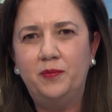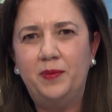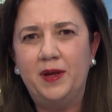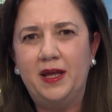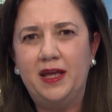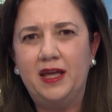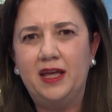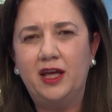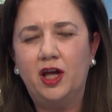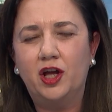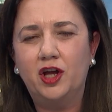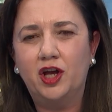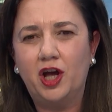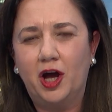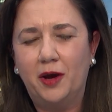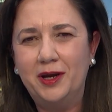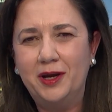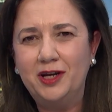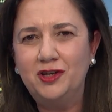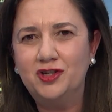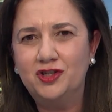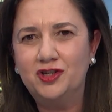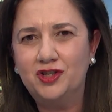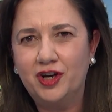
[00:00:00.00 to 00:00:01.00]
be going
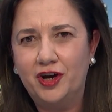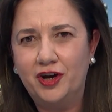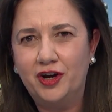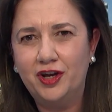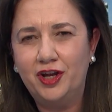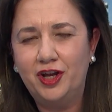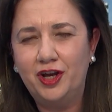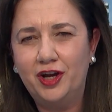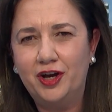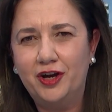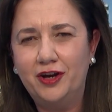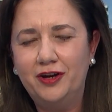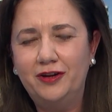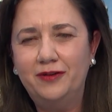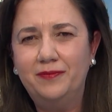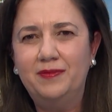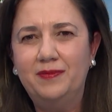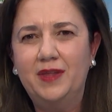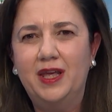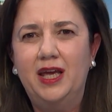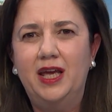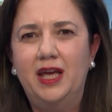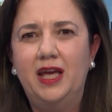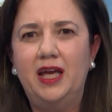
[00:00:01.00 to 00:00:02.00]
to Tokyo
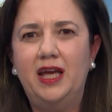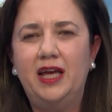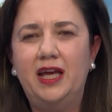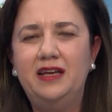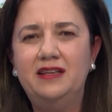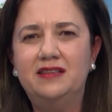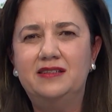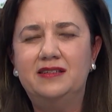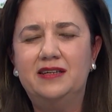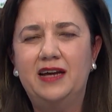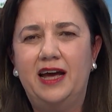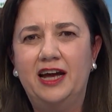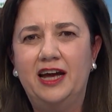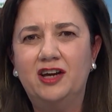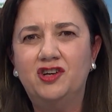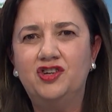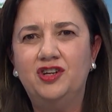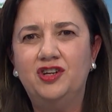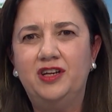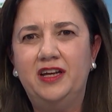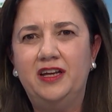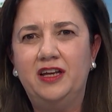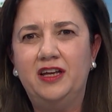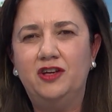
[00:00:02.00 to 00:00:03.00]
is to
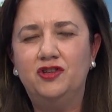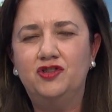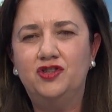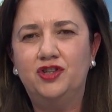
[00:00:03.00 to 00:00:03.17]
actually